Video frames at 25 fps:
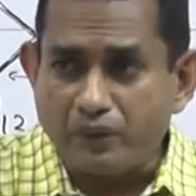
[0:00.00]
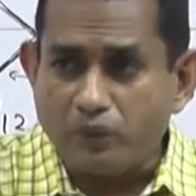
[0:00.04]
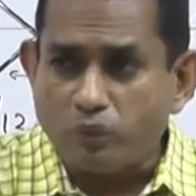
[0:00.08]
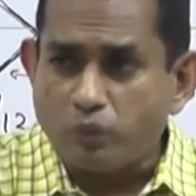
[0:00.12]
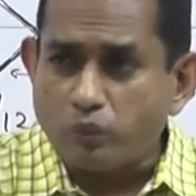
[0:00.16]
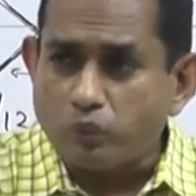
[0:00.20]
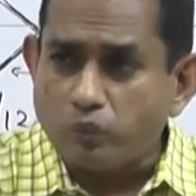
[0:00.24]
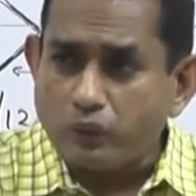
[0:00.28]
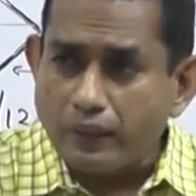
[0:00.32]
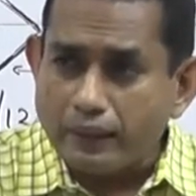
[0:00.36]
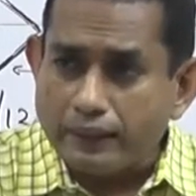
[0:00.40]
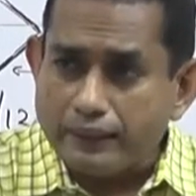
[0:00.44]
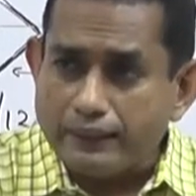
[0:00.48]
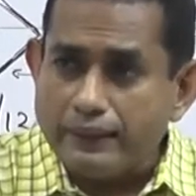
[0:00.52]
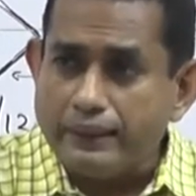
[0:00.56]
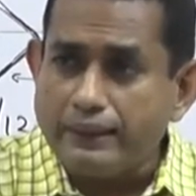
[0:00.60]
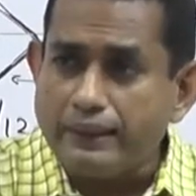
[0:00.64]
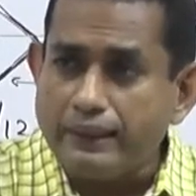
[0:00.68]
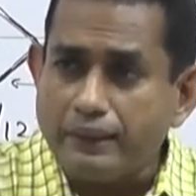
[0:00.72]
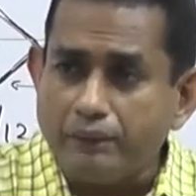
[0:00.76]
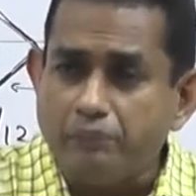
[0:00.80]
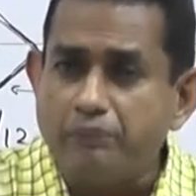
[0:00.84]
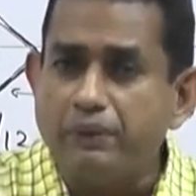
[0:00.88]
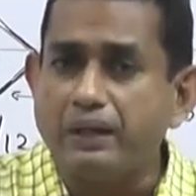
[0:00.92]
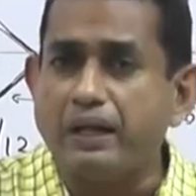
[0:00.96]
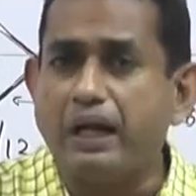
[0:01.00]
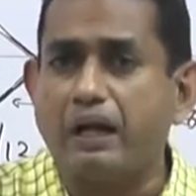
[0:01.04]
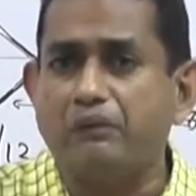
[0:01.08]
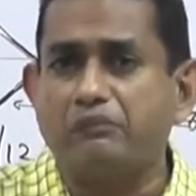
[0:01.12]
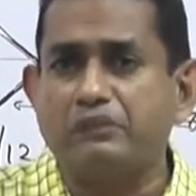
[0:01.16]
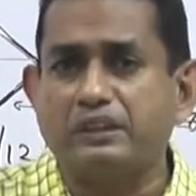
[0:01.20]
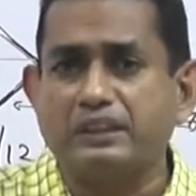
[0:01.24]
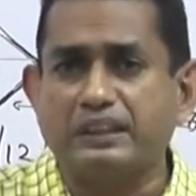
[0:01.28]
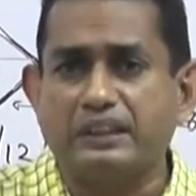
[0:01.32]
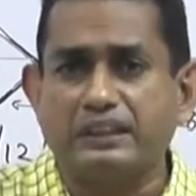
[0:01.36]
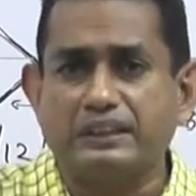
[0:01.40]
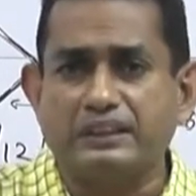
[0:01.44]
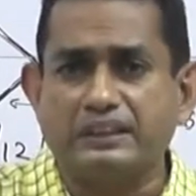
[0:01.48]
Why did it become
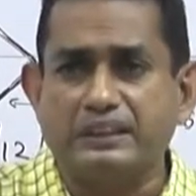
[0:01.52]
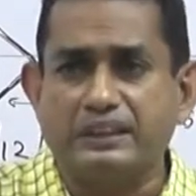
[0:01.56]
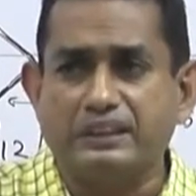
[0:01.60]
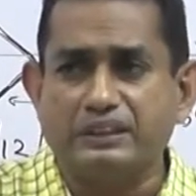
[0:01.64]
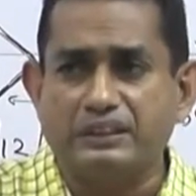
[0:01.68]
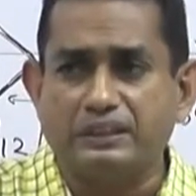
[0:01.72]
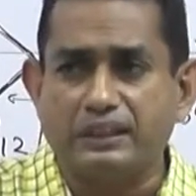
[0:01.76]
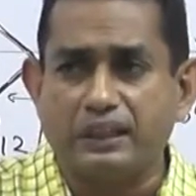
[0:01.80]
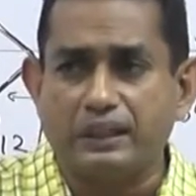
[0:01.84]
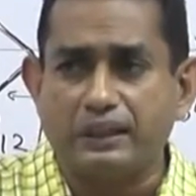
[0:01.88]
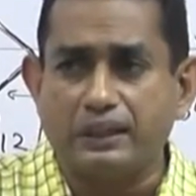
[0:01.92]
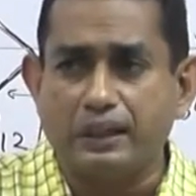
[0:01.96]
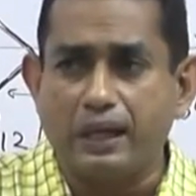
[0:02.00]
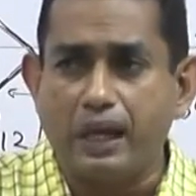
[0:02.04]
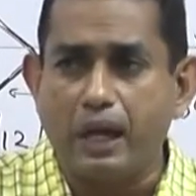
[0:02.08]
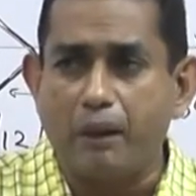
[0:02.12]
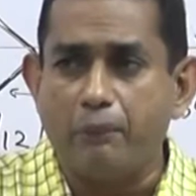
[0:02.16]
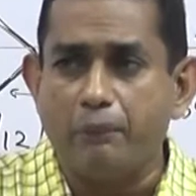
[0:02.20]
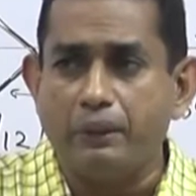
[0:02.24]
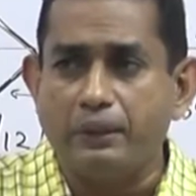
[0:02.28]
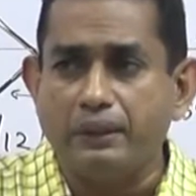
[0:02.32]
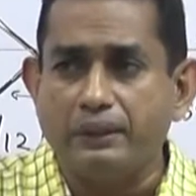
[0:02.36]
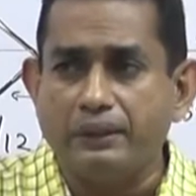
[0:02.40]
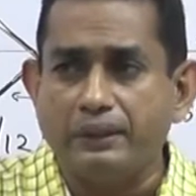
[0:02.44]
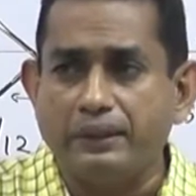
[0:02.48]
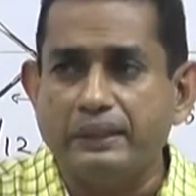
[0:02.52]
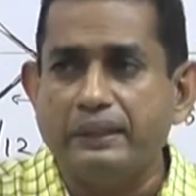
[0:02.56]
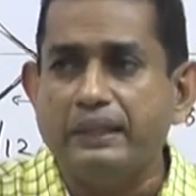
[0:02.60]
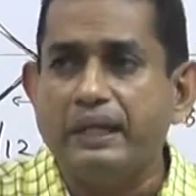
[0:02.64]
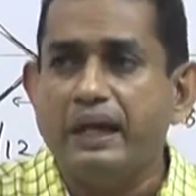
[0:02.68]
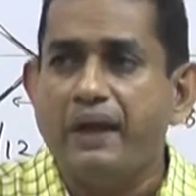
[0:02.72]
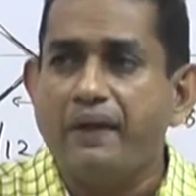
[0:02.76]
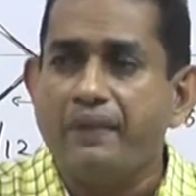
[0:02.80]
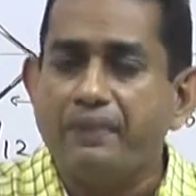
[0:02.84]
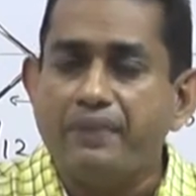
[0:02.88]
a contingent liability?